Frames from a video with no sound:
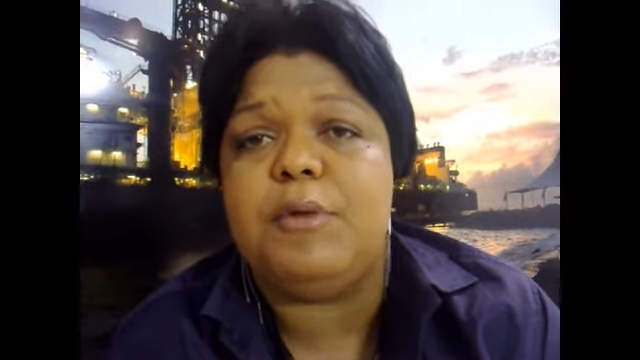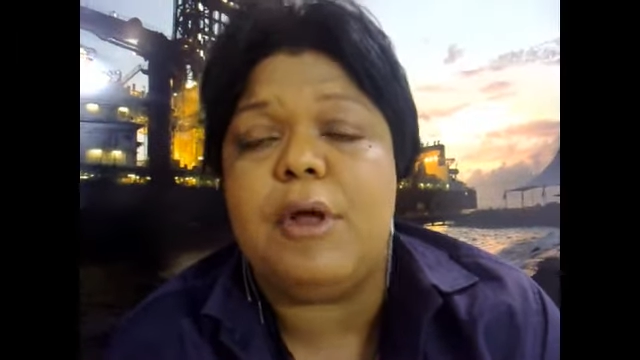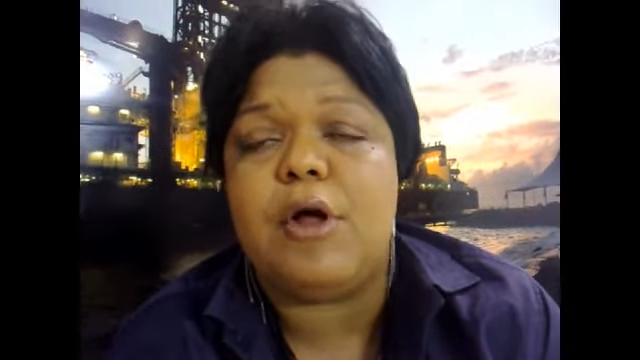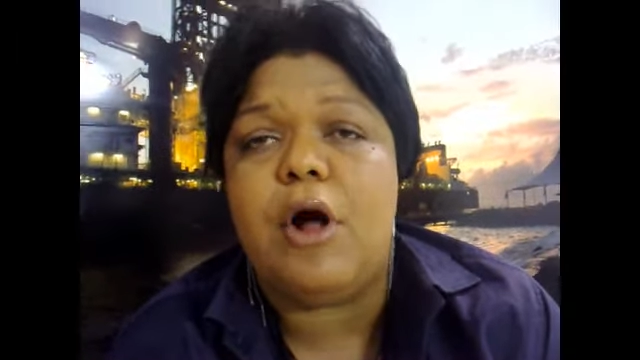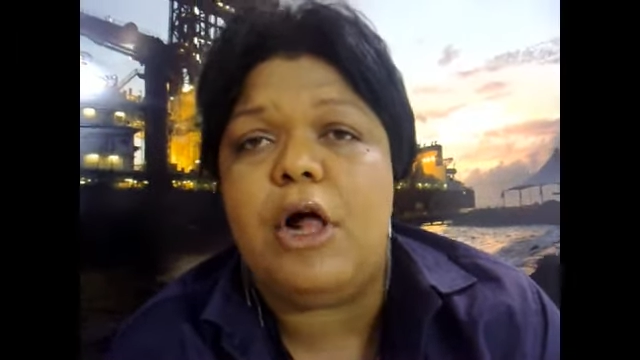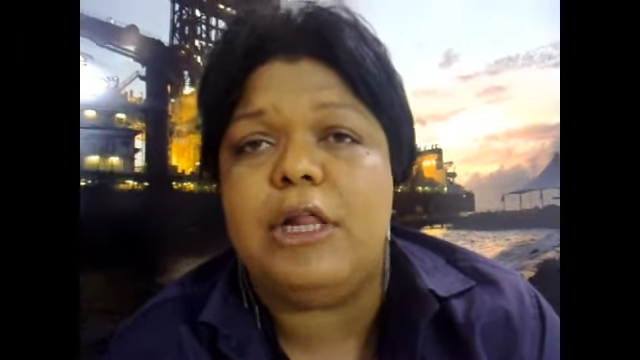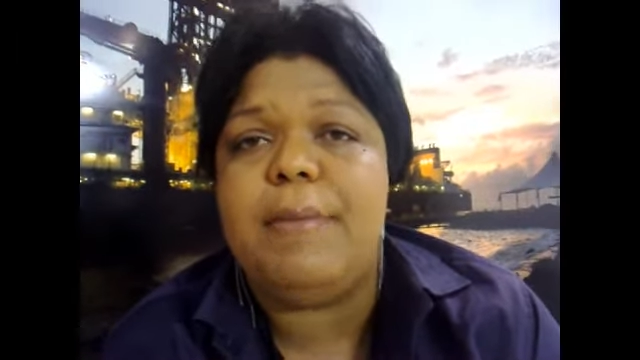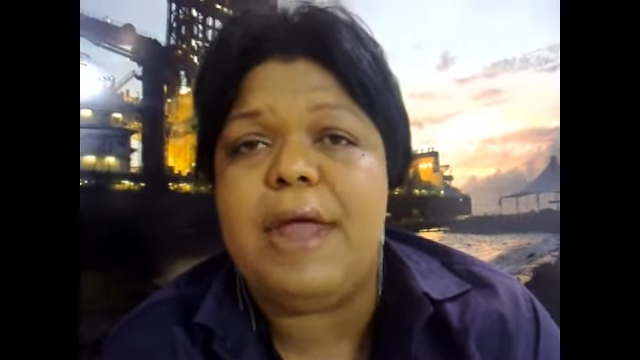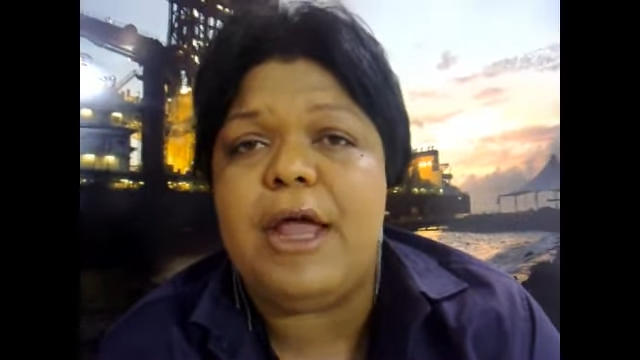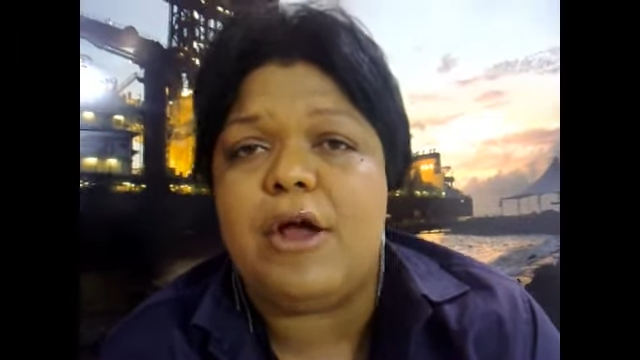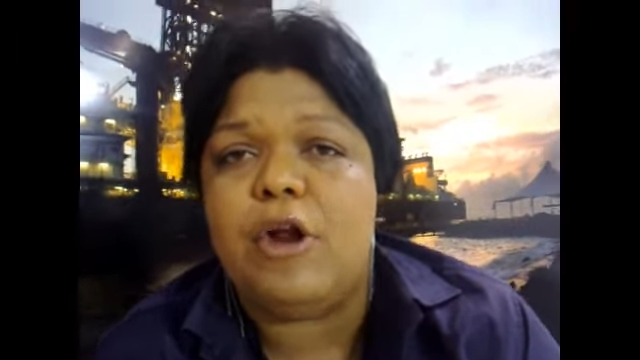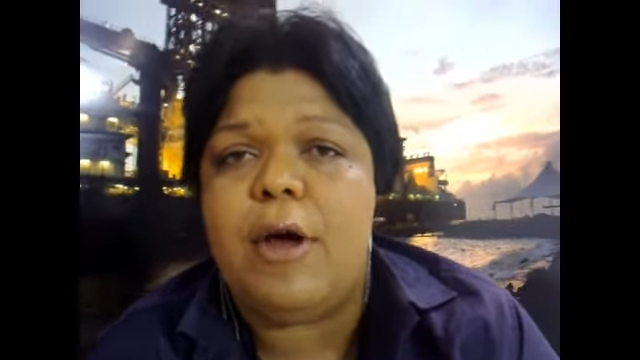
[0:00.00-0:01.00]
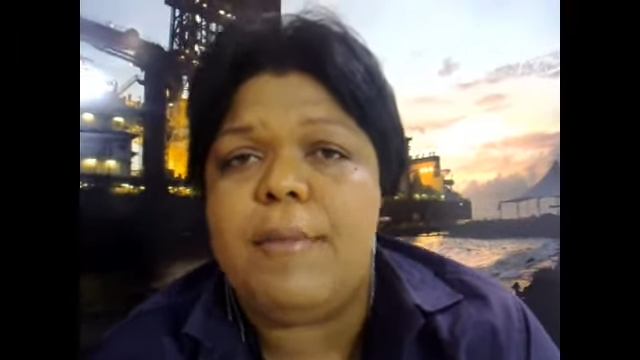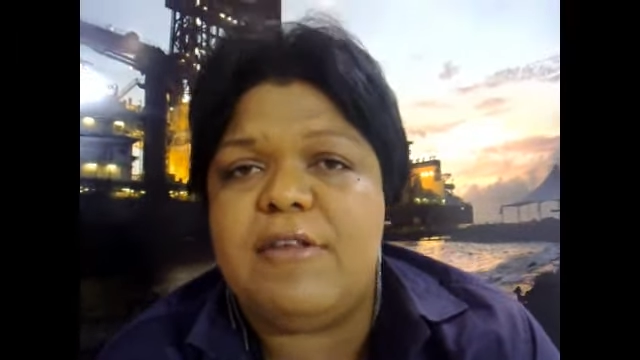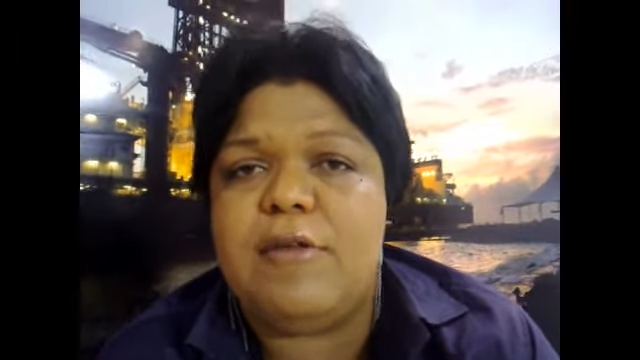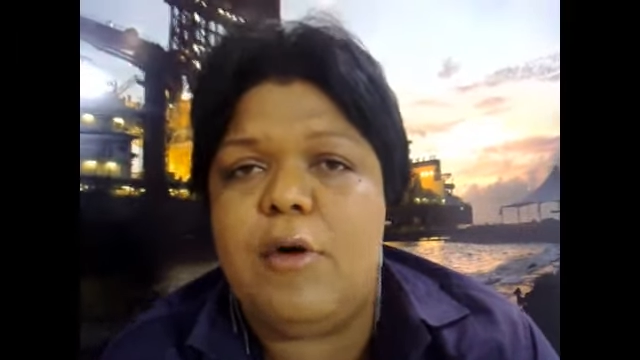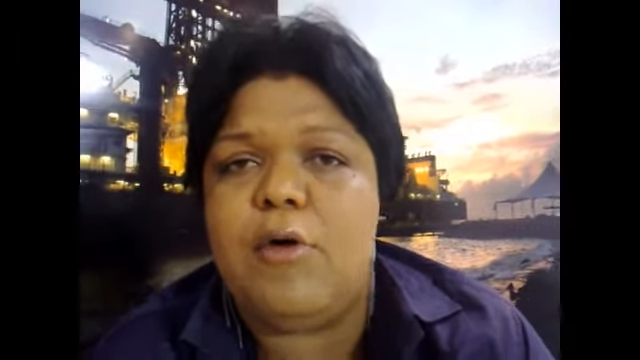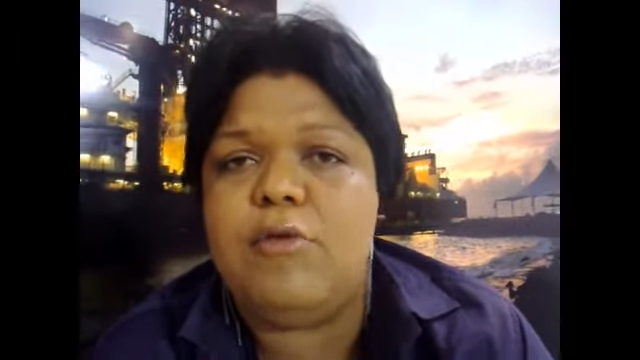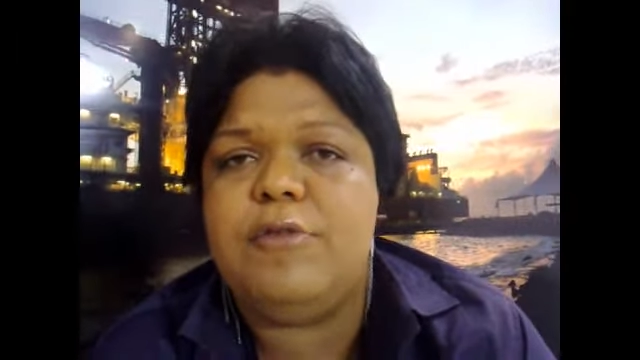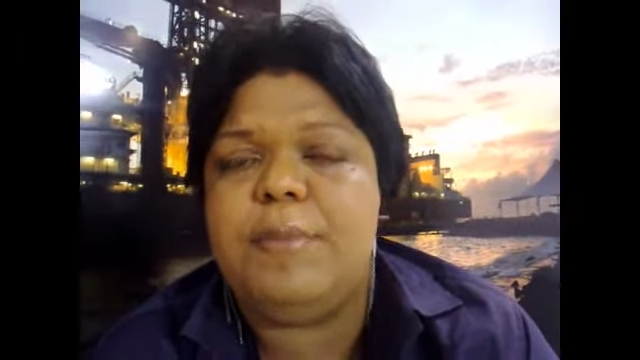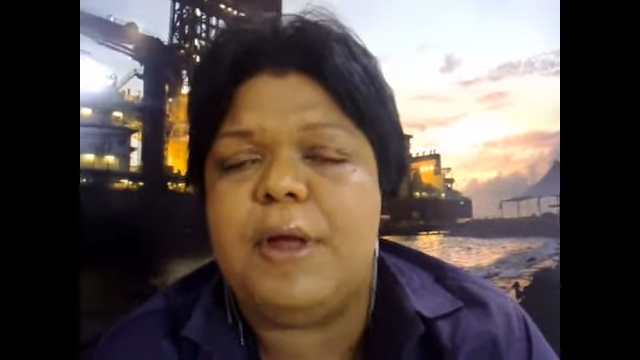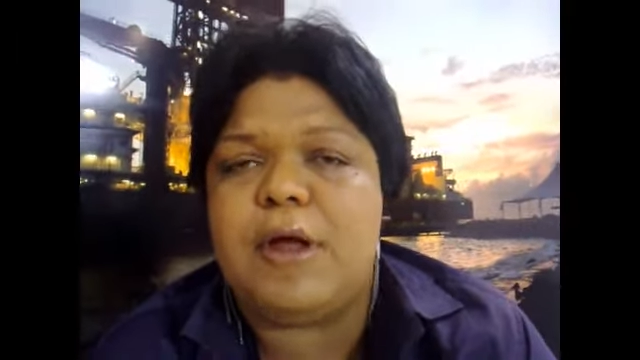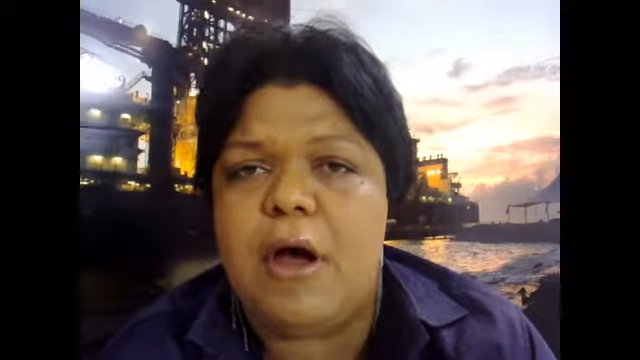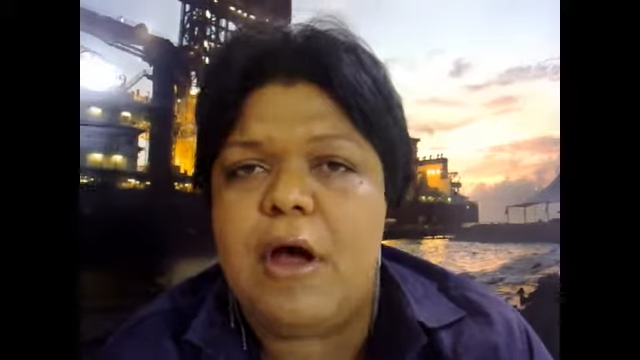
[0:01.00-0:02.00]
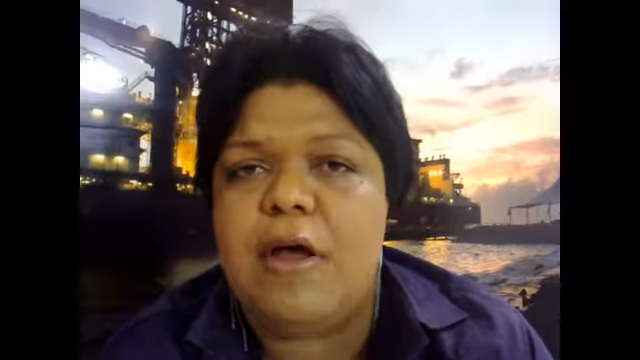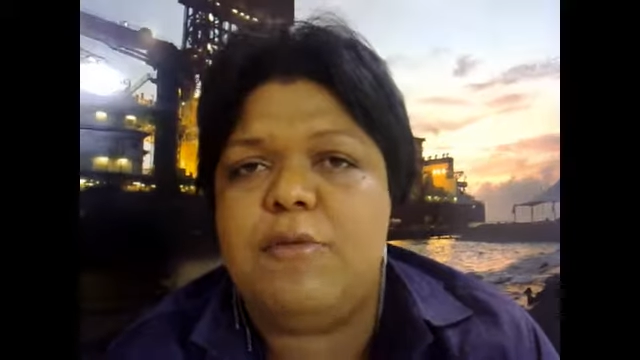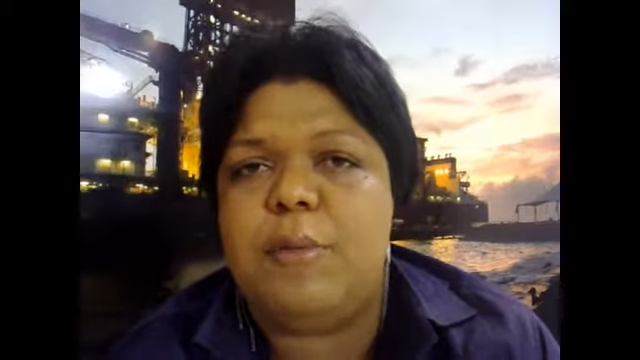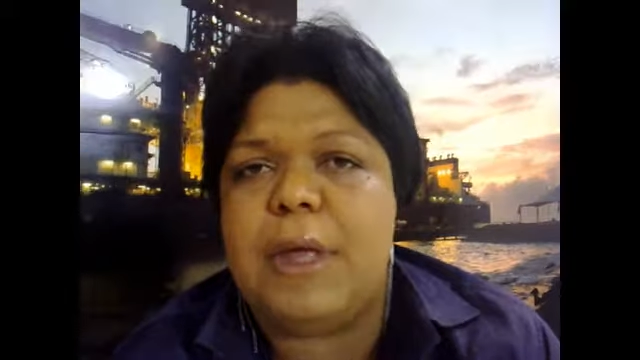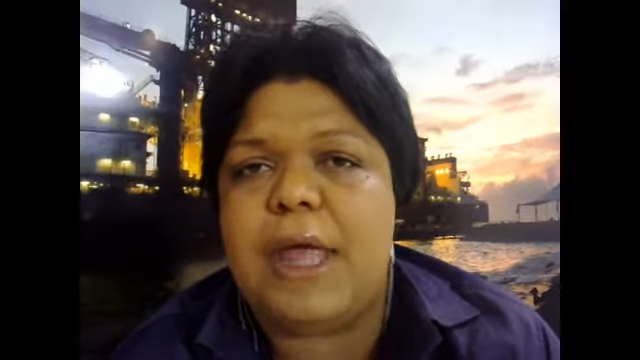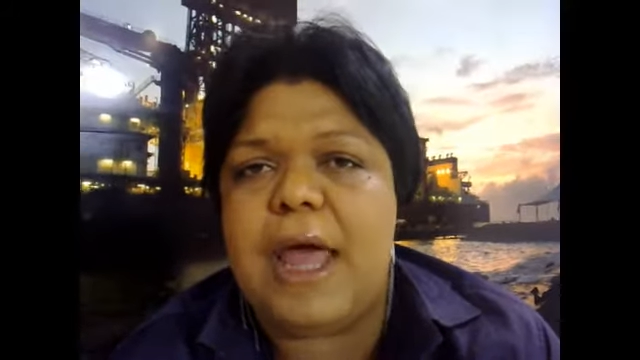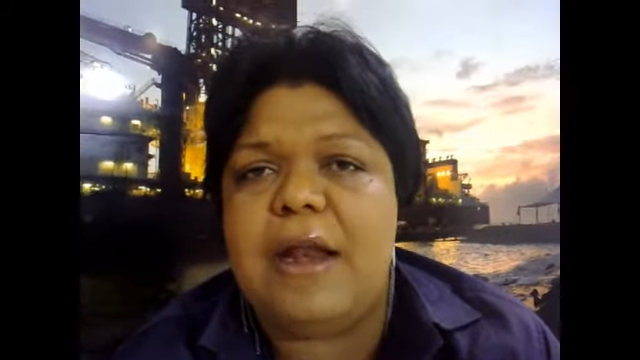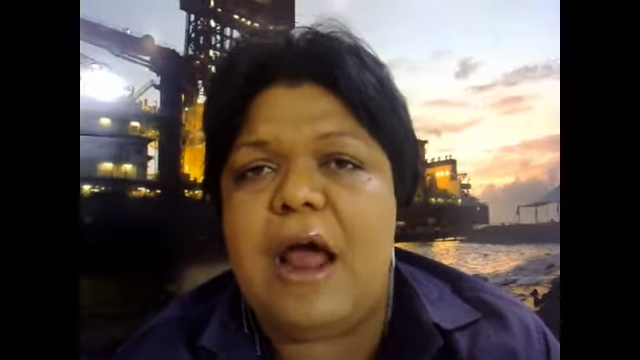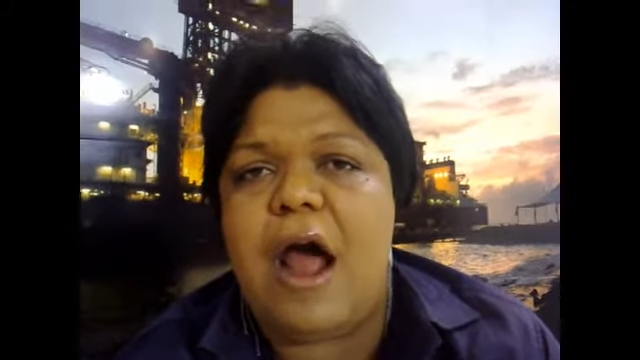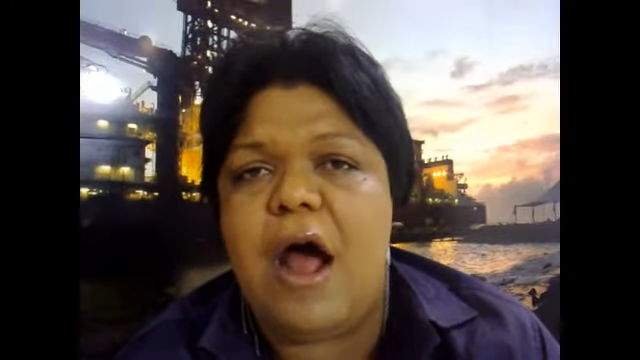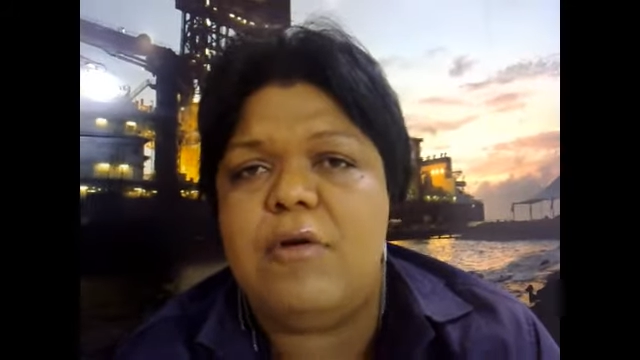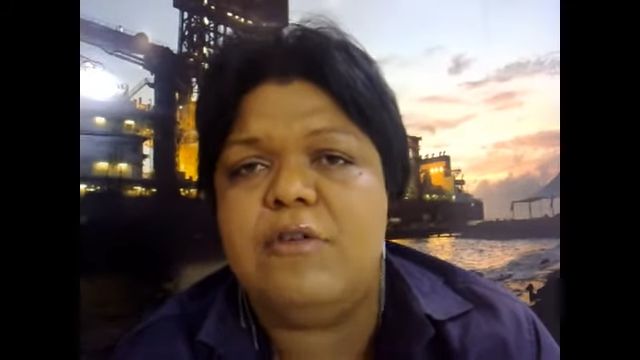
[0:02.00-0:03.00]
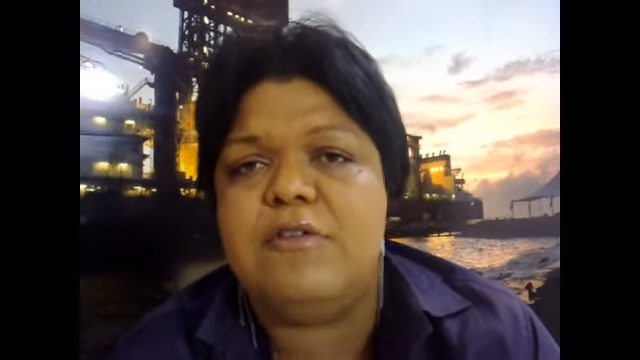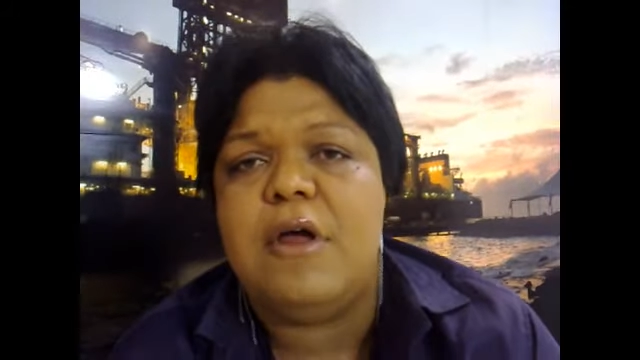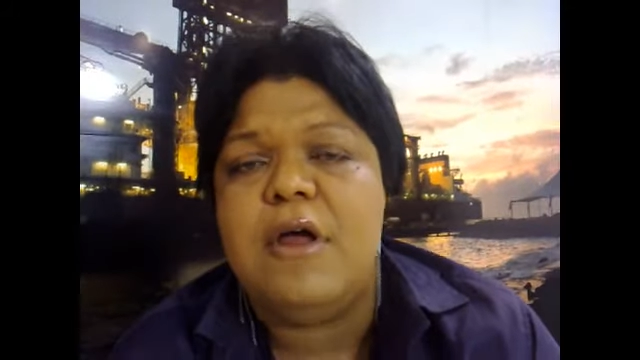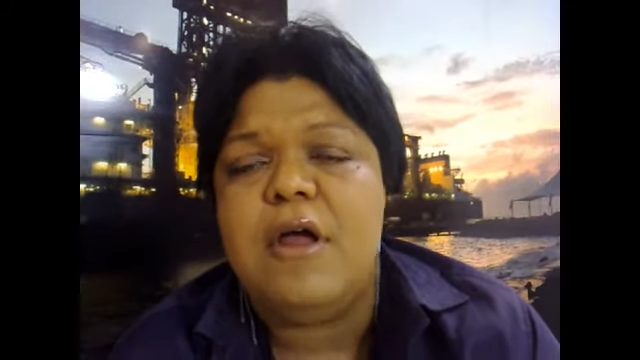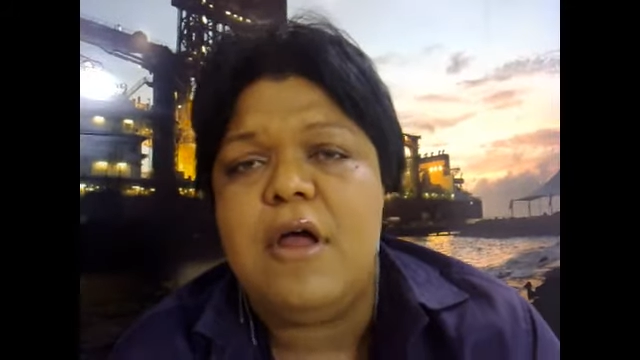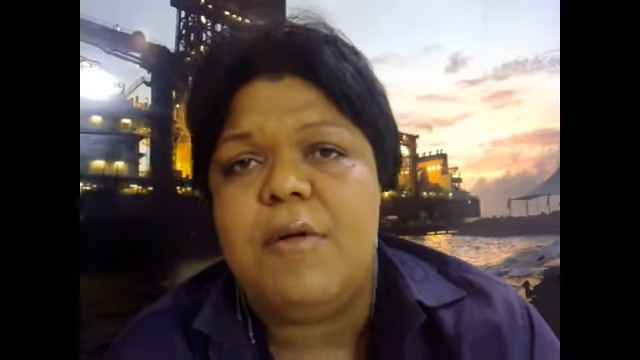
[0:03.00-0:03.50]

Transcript: but we call them economic zones because we can house